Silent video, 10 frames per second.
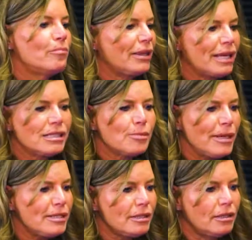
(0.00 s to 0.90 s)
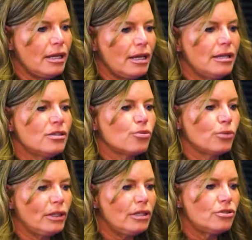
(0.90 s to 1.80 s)
but that's basically it is
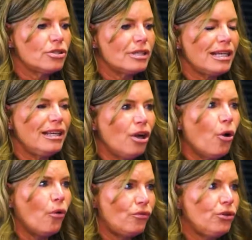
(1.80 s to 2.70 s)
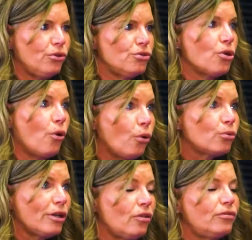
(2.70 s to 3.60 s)
really just eating whole foods, whole
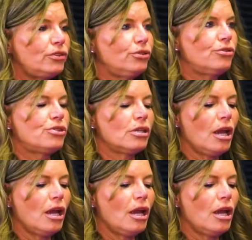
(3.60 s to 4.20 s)
real foods.